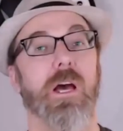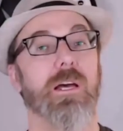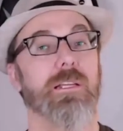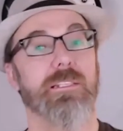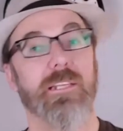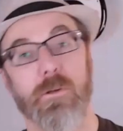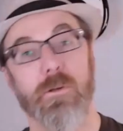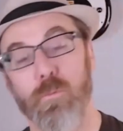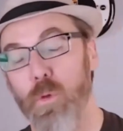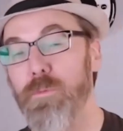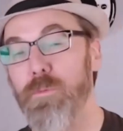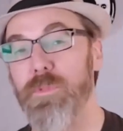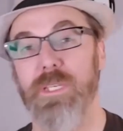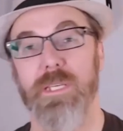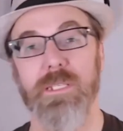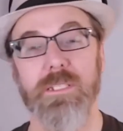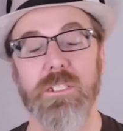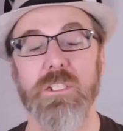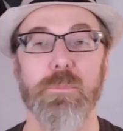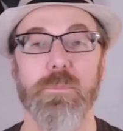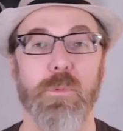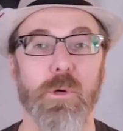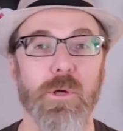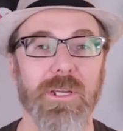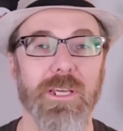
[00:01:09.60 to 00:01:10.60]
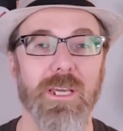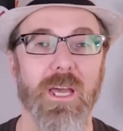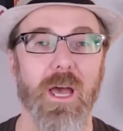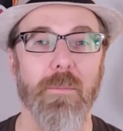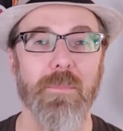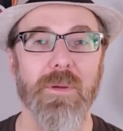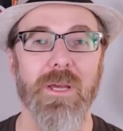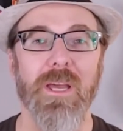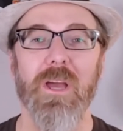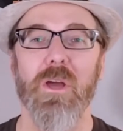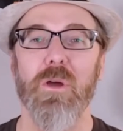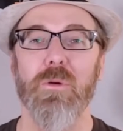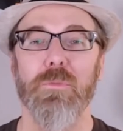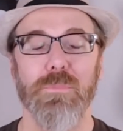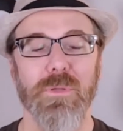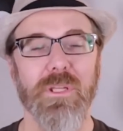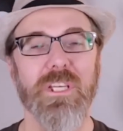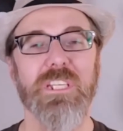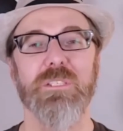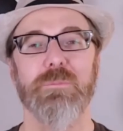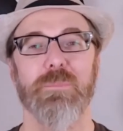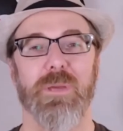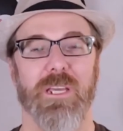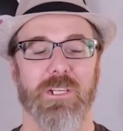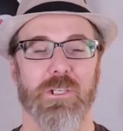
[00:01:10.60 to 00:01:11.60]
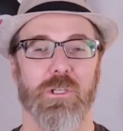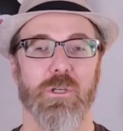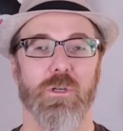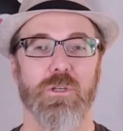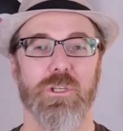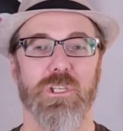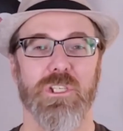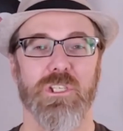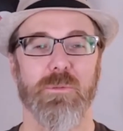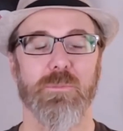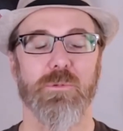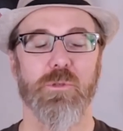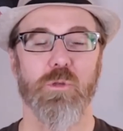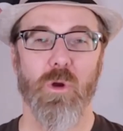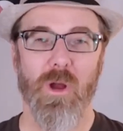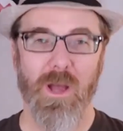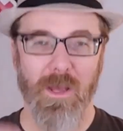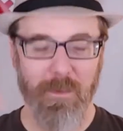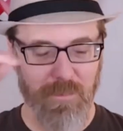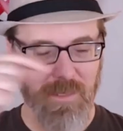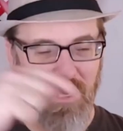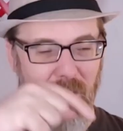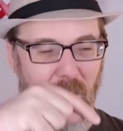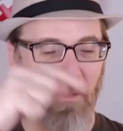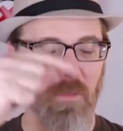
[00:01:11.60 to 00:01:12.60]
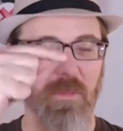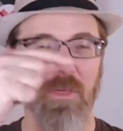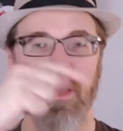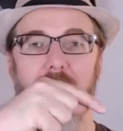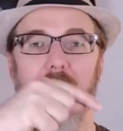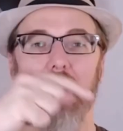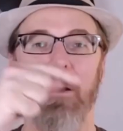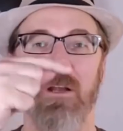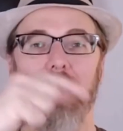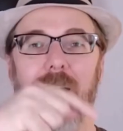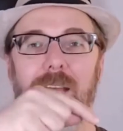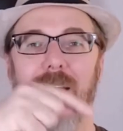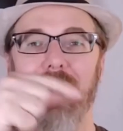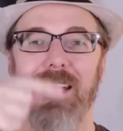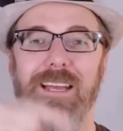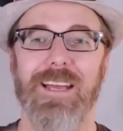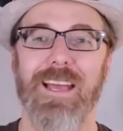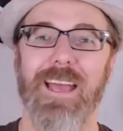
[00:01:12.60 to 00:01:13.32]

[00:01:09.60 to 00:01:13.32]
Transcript: the content Room 6 is putting up, please make sure you subscribe down there